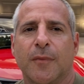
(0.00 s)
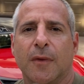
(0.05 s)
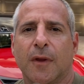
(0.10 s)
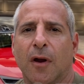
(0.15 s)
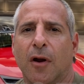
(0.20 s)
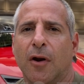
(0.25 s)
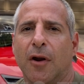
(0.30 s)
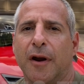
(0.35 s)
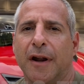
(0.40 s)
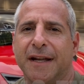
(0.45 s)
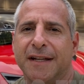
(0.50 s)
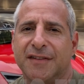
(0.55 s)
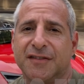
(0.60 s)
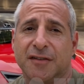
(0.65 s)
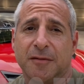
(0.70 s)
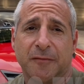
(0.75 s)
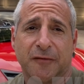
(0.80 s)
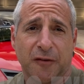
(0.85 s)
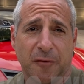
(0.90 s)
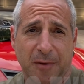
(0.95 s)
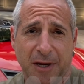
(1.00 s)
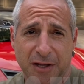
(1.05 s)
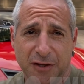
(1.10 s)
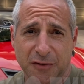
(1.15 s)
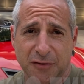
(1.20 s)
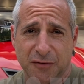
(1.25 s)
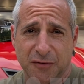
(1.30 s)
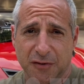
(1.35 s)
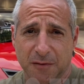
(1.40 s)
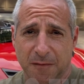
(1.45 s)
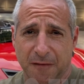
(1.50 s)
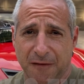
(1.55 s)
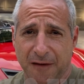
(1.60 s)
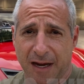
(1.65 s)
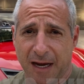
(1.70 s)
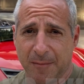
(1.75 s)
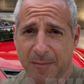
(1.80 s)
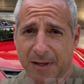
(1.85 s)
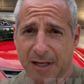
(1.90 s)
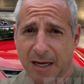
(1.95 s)
Alright, so for my YouTube
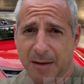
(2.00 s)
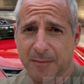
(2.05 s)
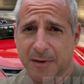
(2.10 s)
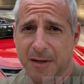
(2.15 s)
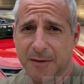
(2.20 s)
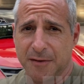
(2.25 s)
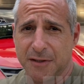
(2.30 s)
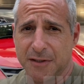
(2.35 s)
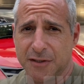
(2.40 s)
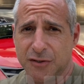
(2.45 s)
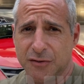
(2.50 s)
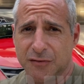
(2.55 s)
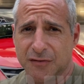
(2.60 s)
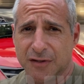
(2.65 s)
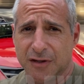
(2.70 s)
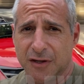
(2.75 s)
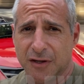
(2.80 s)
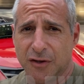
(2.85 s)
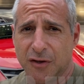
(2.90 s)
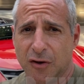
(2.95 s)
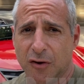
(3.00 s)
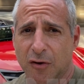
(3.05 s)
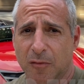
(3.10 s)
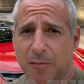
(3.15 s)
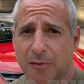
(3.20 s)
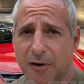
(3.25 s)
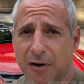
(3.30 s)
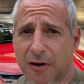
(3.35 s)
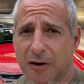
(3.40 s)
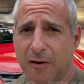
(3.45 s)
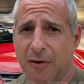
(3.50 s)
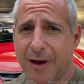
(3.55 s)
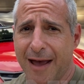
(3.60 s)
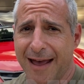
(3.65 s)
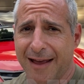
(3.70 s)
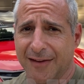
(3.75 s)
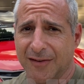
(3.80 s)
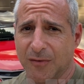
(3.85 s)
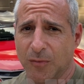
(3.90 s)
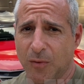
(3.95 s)
family, I'm going to be using the GoPro
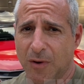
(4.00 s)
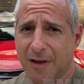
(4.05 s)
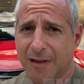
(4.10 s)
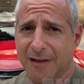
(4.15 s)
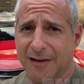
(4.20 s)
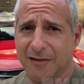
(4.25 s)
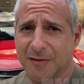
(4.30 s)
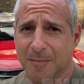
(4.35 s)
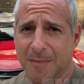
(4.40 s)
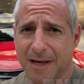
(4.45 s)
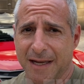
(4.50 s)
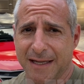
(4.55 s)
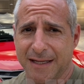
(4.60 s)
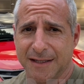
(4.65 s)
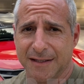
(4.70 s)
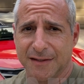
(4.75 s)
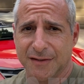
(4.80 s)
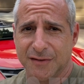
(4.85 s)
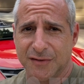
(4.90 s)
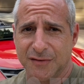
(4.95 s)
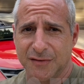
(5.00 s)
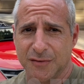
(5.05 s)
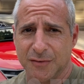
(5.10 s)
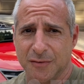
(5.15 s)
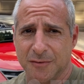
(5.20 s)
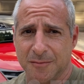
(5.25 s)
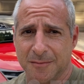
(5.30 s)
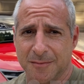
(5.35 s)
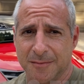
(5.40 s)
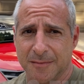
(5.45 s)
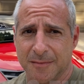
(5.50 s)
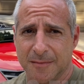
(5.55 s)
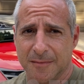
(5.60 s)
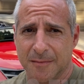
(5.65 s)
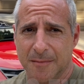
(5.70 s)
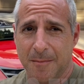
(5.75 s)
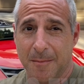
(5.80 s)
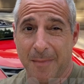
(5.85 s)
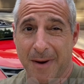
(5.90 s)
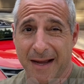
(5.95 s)
as well as my Zoom
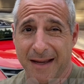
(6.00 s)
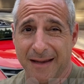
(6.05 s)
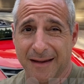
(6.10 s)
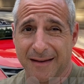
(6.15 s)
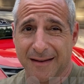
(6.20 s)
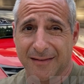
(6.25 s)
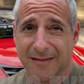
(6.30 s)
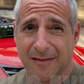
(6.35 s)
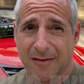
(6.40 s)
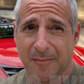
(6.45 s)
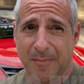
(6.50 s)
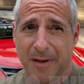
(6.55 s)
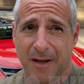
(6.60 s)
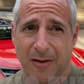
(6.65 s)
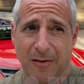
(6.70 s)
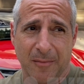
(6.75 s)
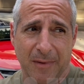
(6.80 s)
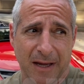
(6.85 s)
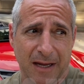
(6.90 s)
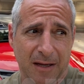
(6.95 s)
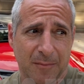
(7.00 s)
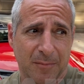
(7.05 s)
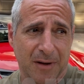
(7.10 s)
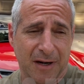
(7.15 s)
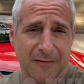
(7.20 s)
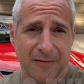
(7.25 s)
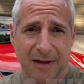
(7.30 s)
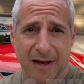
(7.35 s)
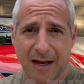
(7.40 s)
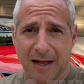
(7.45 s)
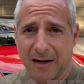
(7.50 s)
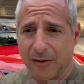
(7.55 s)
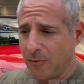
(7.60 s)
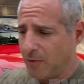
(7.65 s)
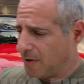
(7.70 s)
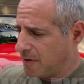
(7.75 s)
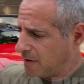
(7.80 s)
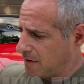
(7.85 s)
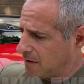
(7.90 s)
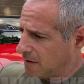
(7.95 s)
mic. It's a lapel mic, but I've got it
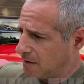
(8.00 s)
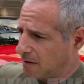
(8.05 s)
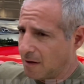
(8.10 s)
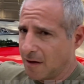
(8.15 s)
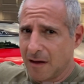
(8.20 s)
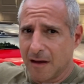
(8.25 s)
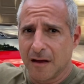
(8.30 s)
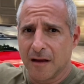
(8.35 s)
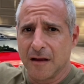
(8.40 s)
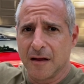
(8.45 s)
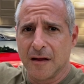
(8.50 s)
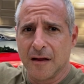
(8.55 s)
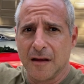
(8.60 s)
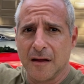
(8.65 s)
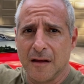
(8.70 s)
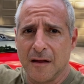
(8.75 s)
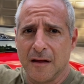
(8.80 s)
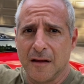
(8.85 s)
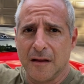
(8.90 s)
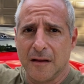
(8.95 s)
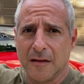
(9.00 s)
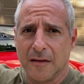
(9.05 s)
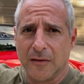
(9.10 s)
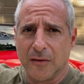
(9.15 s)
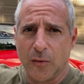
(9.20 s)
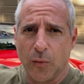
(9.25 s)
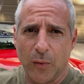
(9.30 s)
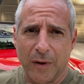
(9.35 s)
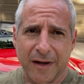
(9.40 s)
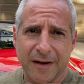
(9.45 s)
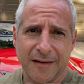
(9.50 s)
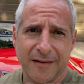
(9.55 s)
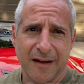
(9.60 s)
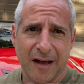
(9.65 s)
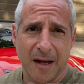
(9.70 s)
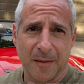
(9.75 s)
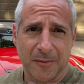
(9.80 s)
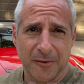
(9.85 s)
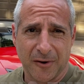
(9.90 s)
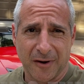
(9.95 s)
with the little wind
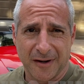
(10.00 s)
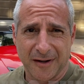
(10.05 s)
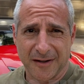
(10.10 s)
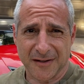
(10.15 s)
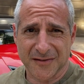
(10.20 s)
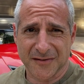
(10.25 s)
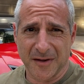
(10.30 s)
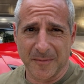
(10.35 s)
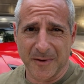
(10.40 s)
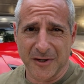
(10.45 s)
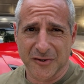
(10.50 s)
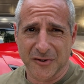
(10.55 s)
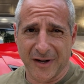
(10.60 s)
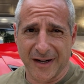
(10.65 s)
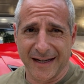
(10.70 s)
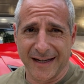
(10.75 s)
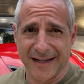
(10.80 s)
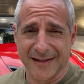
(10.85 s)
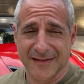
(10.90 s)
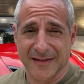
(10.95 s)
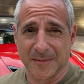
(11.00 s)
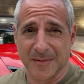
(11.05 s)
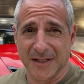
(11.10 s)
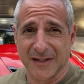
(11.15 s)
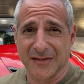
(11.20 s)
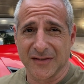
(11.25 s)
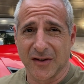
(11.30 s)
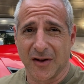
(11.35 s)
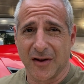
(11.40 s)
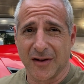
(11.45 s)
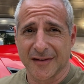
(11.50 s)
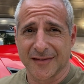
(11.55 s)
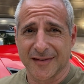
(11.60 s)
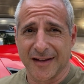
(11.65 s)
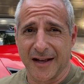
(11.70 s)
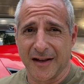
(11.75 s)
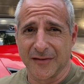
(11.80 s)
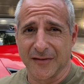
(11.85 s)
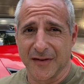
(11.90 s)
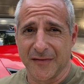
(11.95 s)
adapter on here, so I'm going to try to get some exhaust
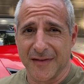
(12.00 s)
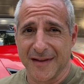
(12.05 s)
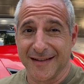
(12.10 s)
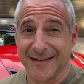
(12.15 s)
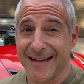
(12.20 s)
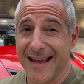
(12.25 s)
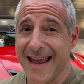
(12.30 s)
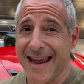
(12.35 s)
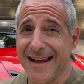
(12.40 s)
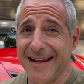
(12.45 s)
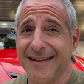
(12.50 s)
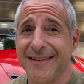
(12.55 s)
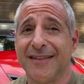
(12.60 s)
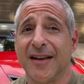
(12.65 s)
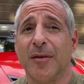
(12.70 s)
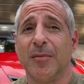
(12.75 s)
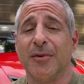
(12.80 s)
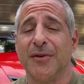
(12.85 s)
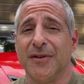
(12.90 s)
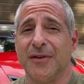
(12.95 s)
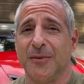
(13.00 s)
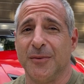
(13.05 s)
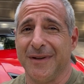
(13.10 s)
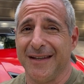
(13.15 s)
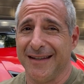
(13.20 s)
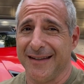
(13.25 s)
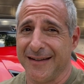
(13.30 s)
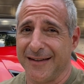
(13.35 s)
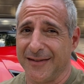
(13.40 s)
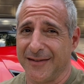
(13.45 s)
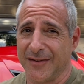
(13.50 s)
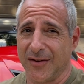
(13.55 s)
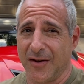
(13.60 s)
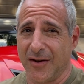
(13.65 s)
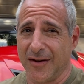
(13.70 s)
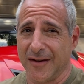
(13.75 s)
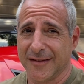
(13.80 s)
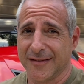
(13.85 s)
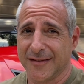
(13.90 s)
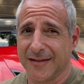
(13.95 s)
sounds of this AWE
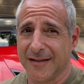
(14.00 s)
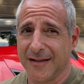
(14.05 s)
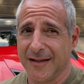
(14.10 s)
exhaust.